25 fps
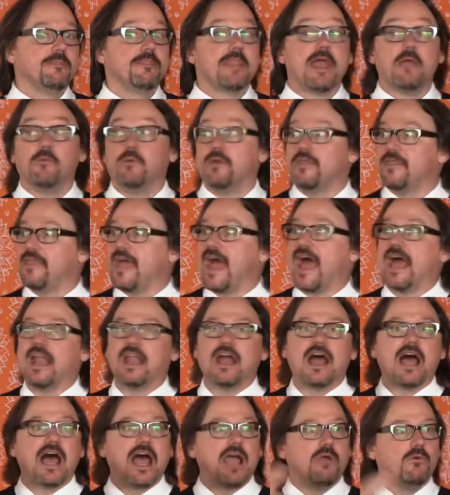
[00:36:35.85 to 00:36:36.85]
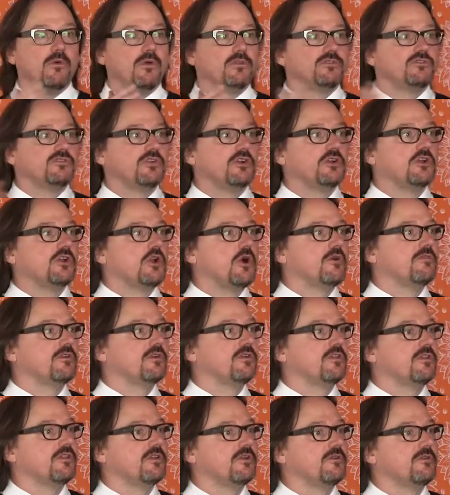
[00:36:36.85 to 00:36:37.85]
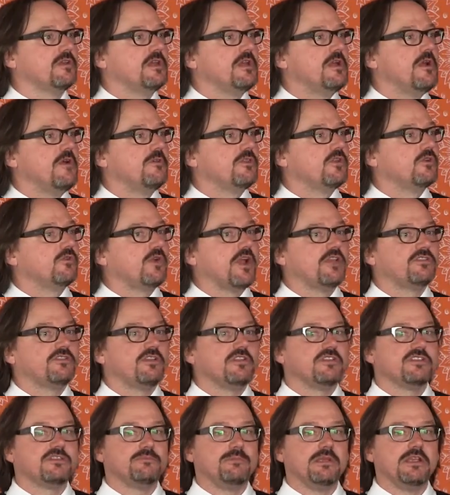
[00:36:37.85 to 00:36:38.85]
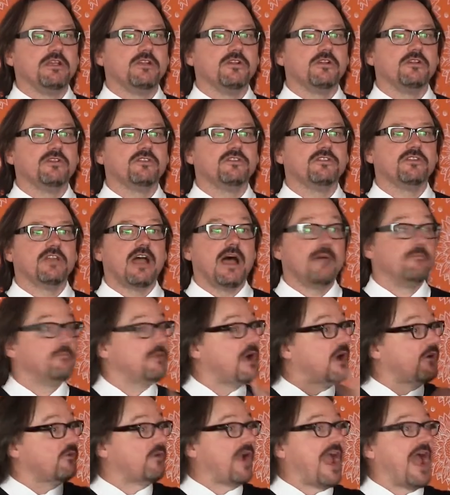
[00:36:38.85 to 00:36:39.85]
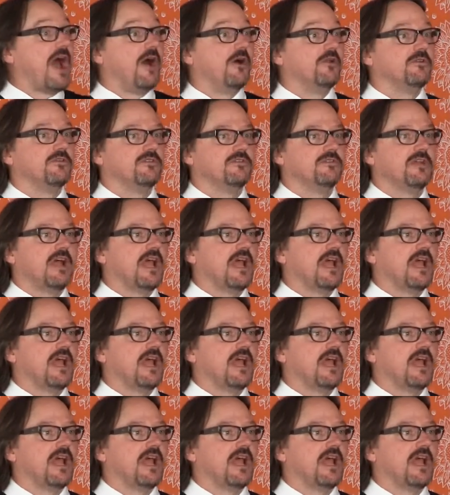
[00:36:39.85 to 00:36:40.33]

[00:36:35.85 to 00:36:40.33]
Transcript: And with that, I will turn it over to the rest of the speakers. I'm around.